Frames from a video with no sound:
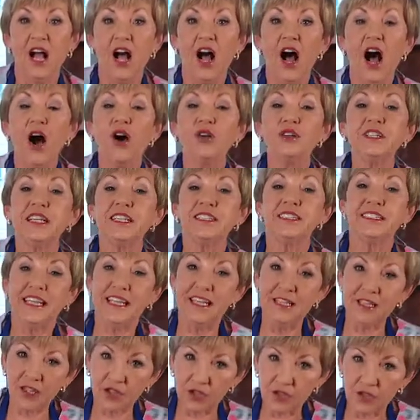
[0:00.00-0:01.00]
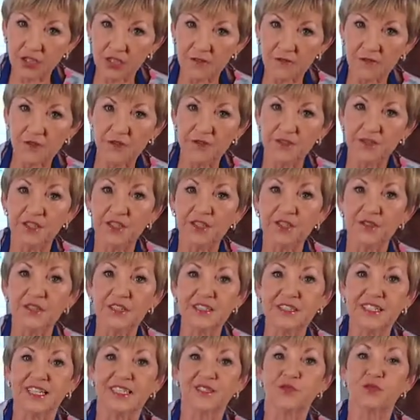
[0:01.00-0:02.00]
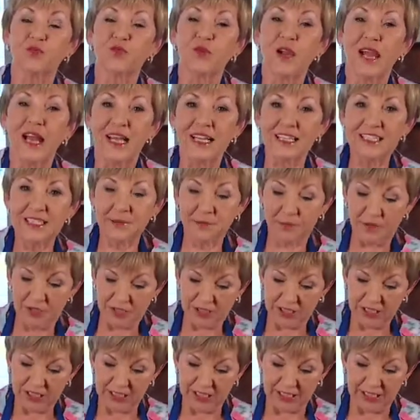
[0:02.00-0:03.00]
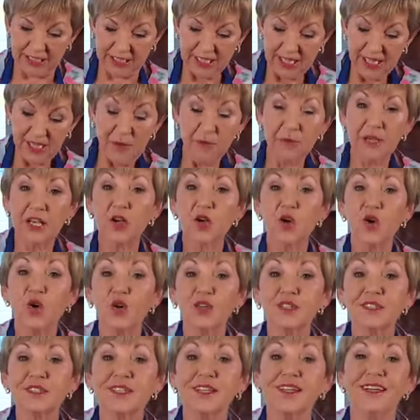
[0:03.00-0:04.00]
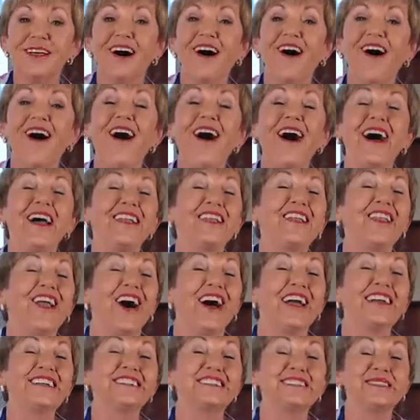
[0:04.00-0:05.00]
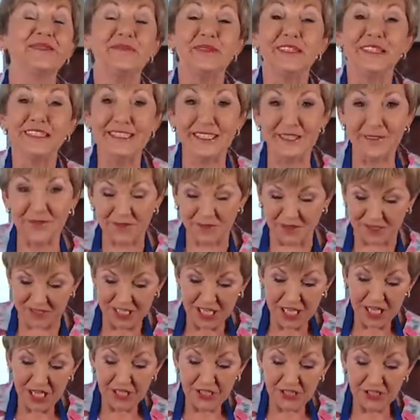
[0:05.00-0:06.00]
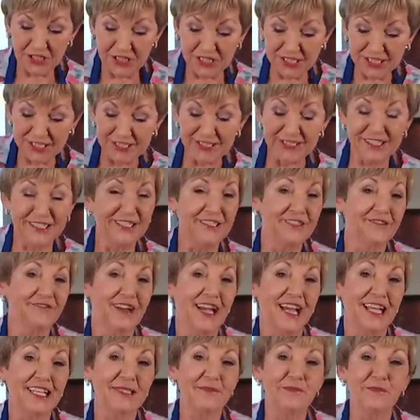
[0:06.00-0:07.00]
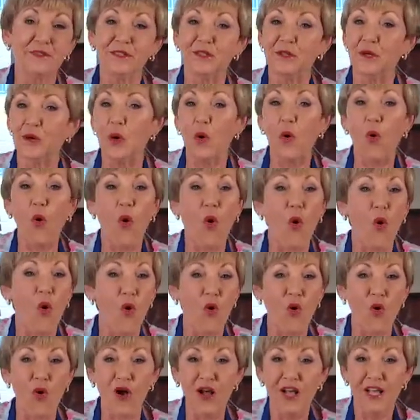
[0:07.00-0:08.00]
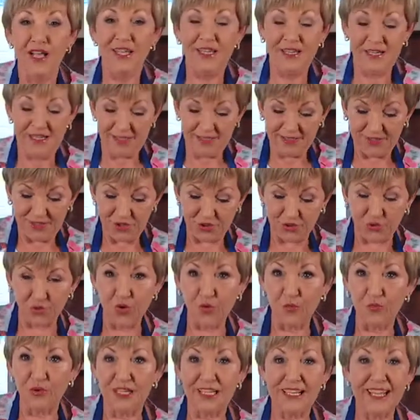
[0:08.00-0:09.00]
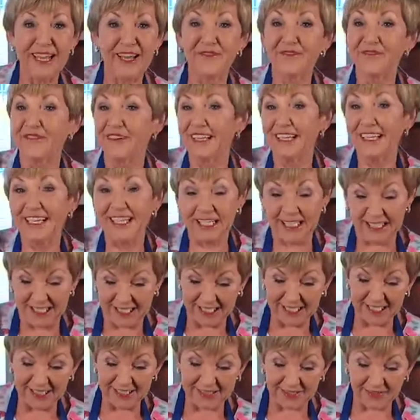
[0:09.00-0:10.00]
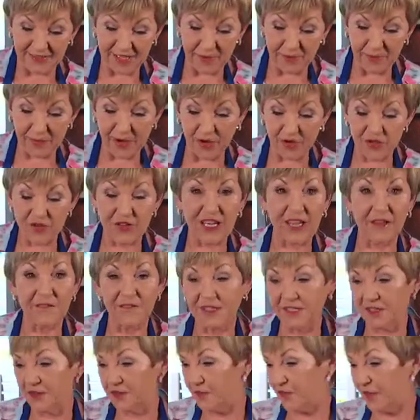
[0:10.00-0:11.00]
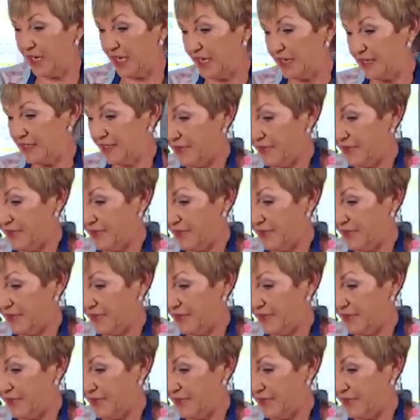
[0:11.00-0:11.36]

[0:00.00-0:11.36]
oh yes, in the cookie book 2, it says raspberry jelly because I like to be different. You can do raspberry or strawberry. It really is, they're both lovely and red,